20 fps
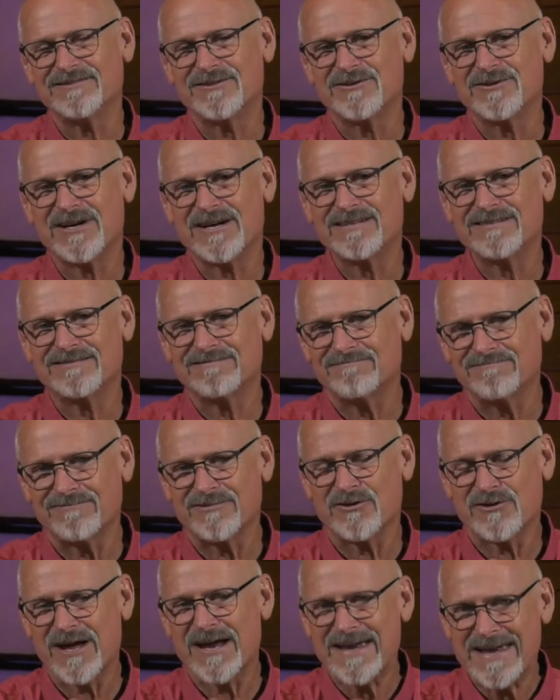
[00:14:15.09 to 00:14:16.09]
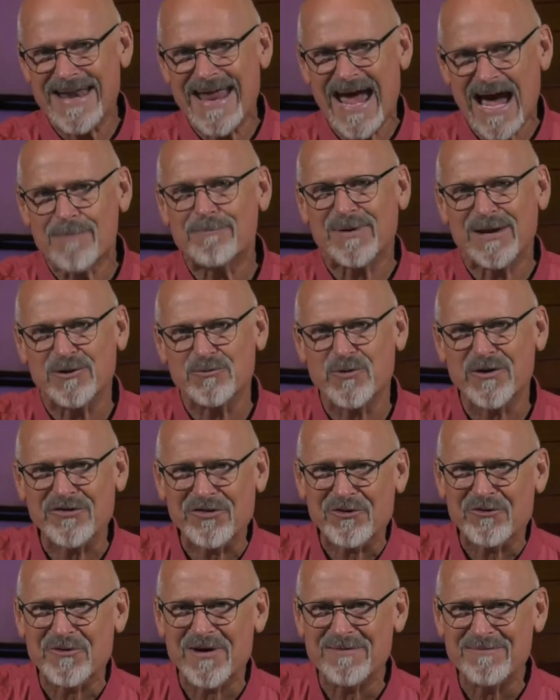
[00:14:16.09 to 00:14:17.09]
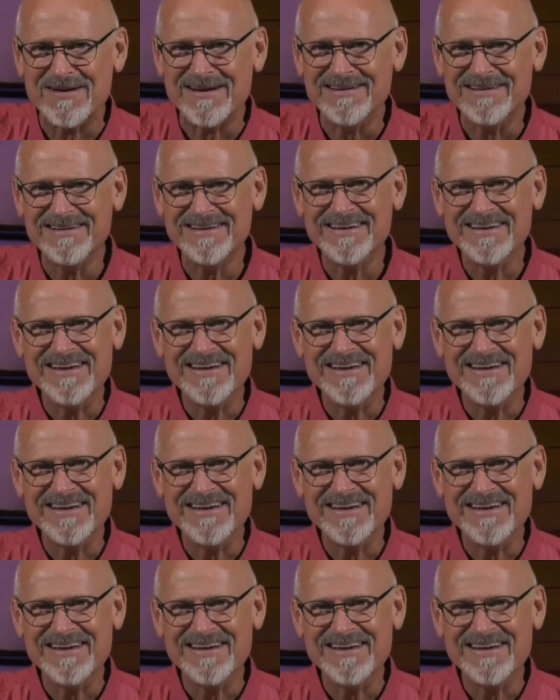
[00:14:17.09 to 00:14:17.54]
not napping with the women.